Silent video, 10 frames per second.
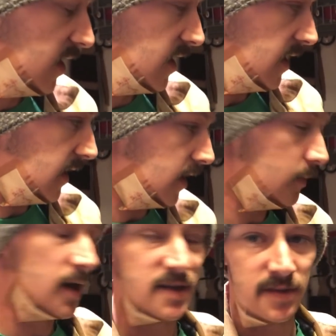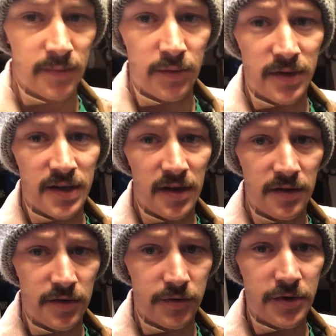I simply went down
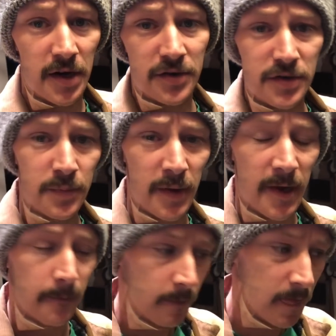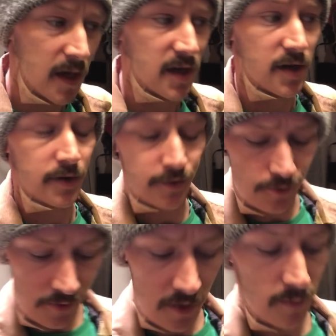to Tractor Supply. I got on
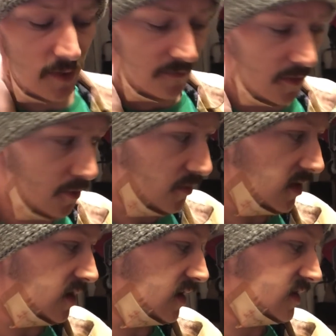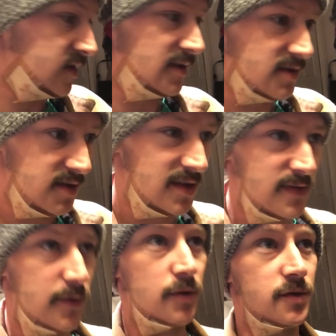Google on my phone, and I said
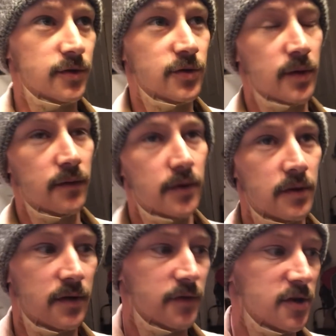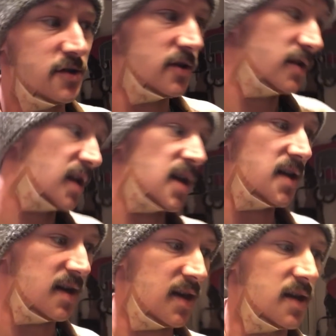6-volt to 12-volt conversion,
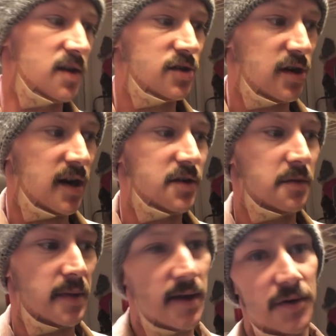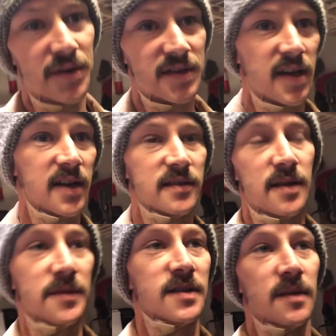8N tractor battery size,
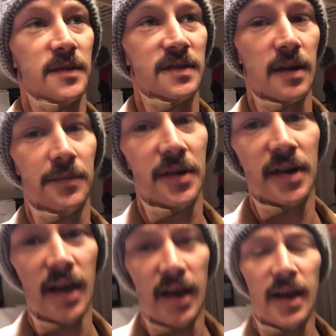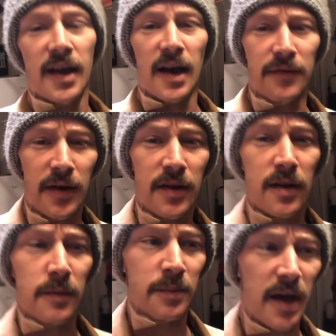something. I found out
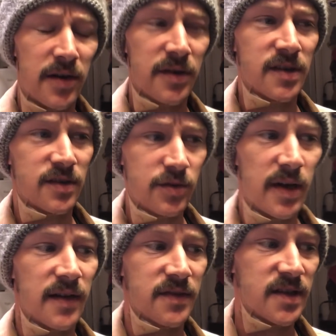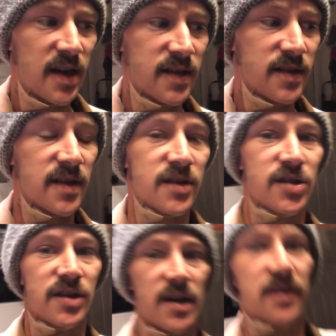that batteries do have sizes like
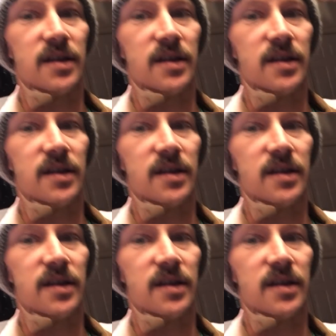generic,